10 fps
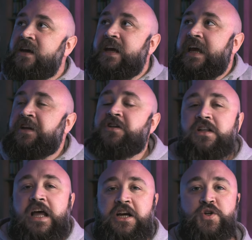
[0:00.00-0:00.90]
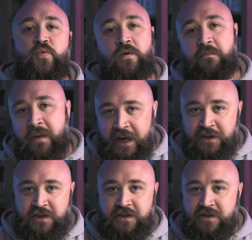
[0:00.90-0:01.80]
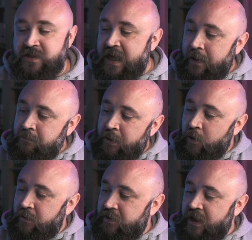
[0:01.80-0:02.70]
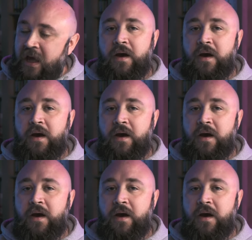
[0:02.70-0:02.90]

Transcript: intellectual mazes that both